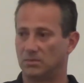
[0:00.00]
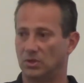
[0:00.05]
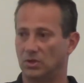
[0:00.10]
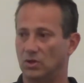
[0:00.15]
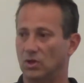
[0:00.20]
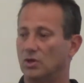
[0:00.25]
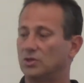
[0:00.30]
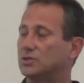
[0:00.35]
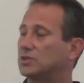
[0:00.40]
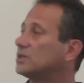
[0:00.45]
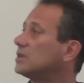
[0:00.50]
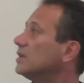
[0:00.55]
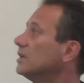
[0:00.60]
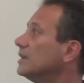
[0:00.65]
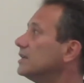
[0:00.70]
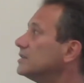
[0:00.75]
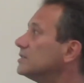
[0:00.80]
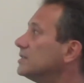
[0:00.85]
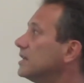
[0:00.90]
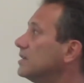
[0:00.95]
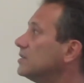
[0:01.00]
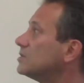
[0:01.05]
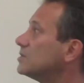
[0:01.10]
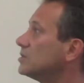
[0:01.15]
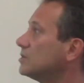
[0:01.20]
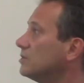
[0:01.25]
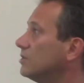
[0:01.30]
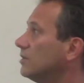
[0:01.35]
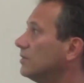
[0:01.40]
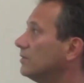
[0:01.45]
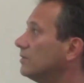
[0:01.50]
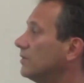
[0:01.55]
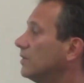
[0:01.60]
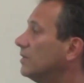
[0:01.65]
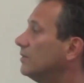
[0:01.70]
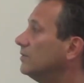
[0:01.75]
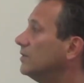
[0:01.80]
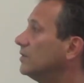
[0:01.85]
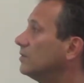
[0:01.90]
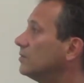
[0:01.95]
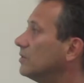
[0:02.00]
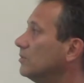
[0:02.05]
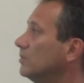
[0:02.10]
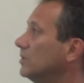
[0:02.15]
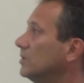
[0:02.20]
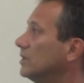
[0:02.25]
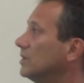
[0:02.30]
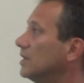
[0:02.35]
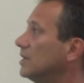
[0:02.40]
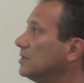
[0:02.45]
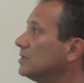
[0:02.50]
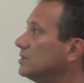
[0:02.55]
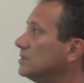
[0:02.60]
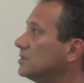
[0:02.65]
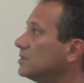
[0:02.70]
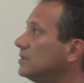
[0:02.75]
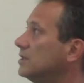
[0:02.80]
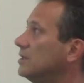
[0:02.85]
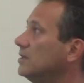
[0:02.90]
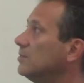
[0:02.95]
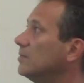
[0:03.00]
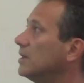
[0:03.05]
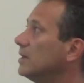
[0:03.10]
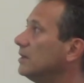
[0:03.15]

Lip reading: a logical extension of the communication scheme,